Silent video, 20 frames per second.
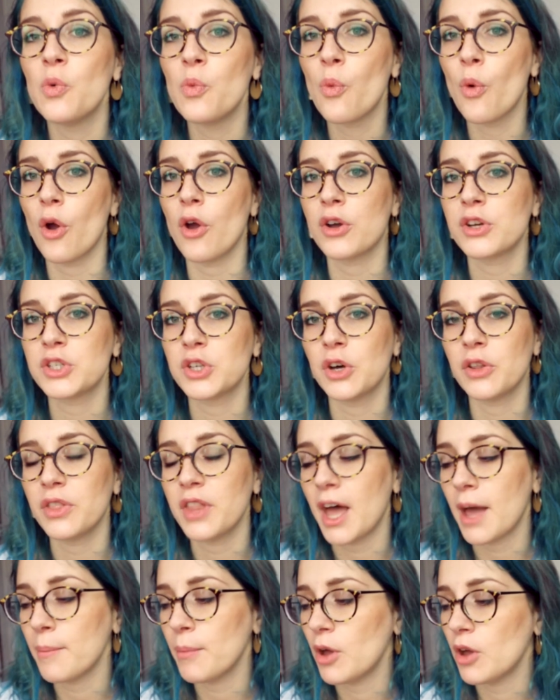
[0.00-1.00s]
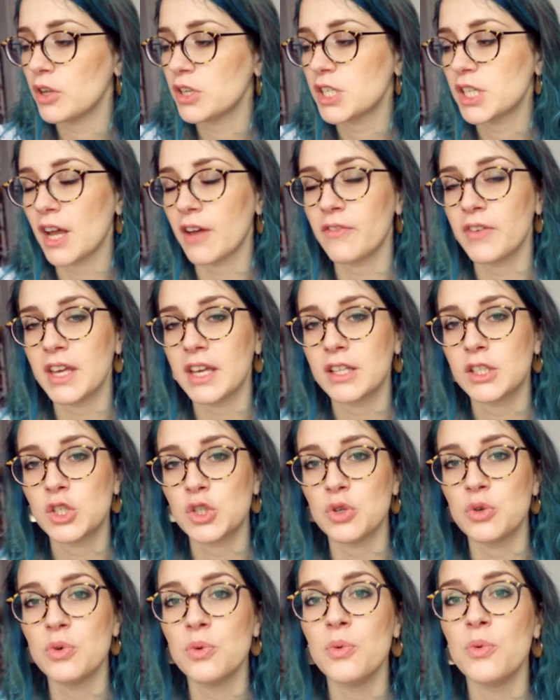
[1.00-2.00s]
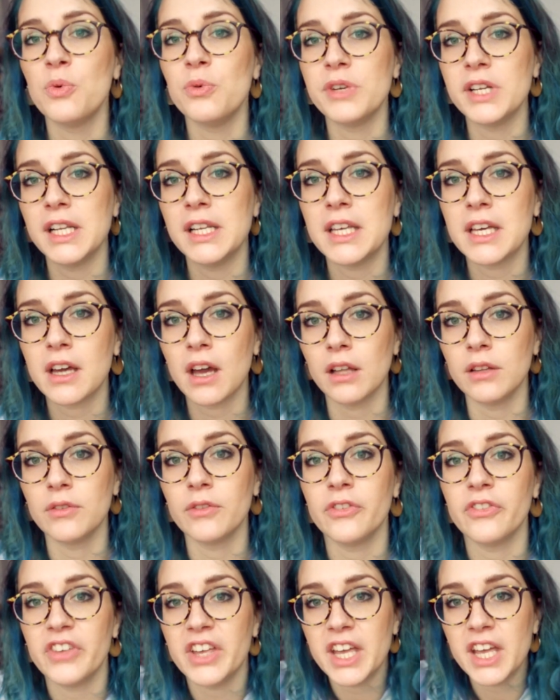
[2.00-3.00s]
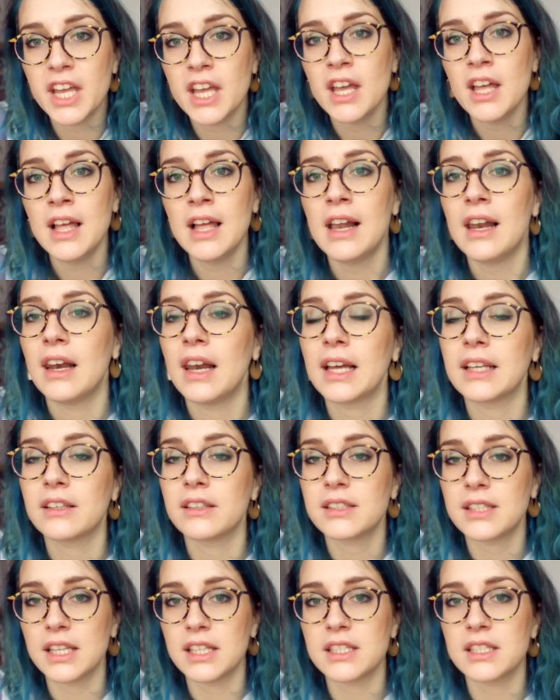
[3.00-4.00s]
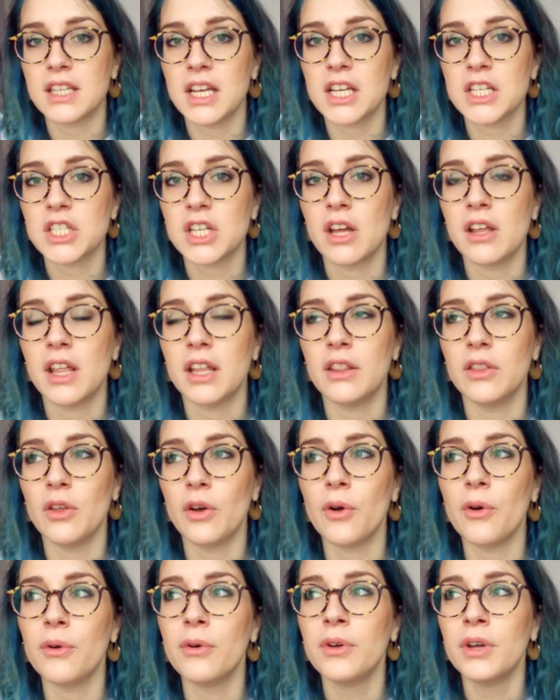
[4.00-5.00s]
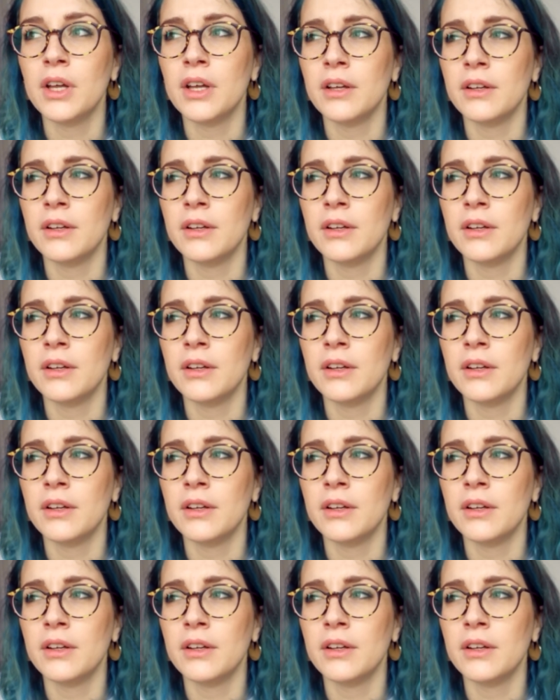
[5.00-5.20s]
worked on that much. I think to really convey like the sensation and the,